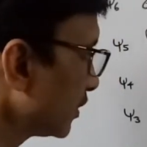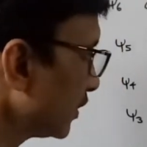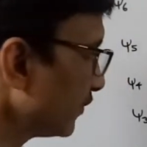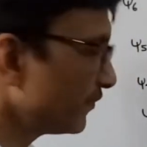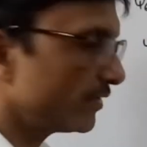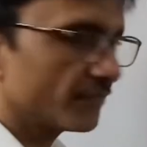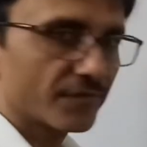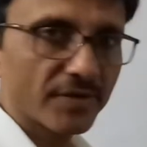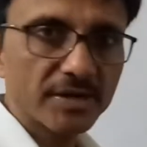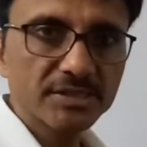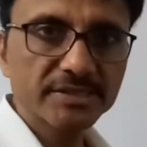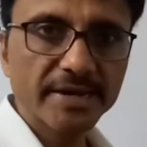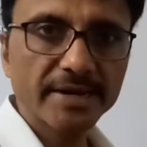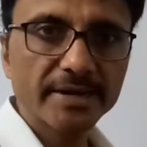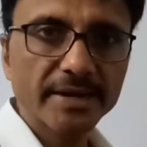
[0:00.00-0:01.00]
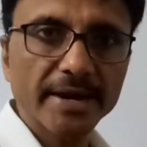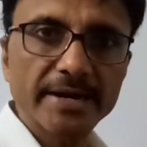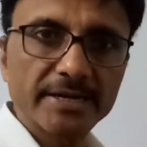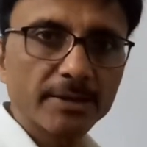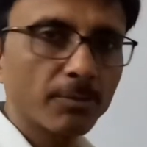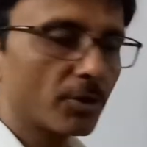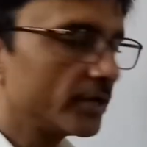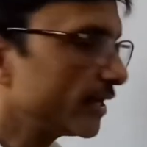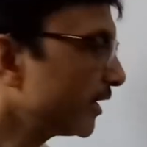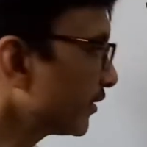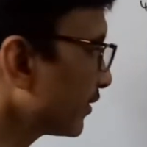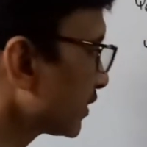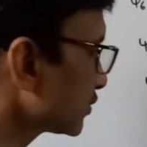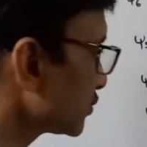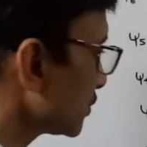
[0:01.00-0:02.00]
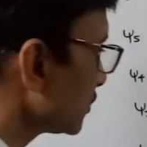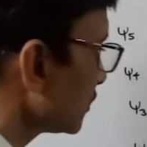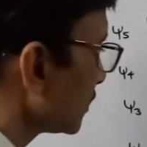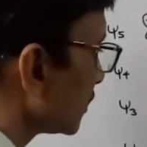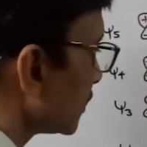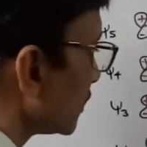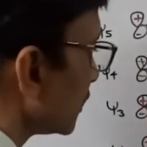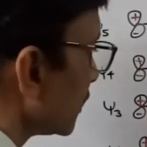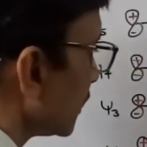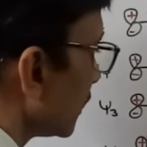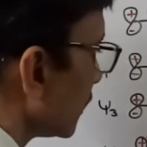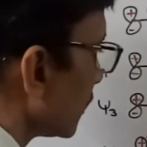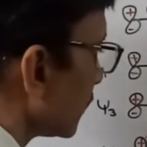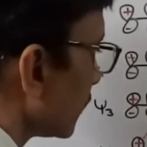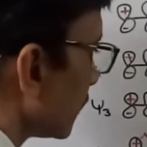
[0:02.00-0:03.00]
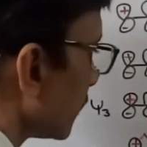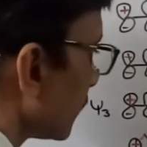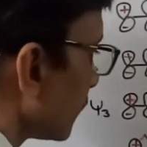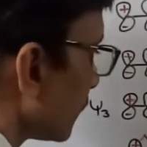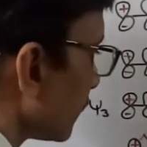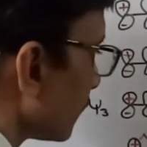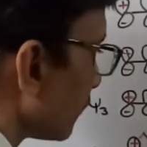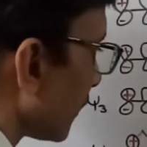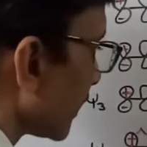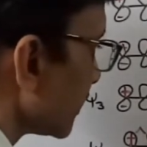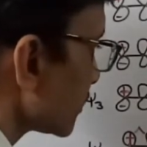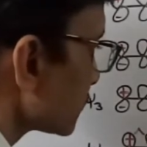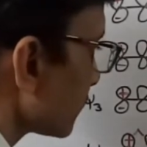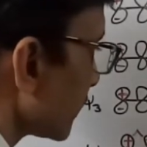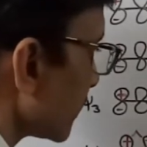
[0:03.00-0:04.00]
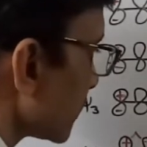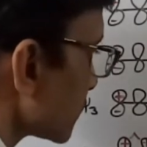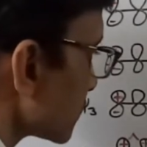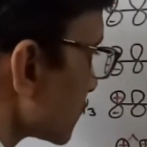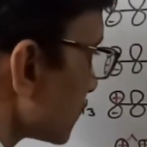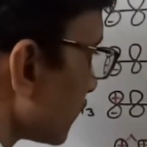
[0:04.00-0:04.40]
If different sign, anti-bonding interaction, minus minus,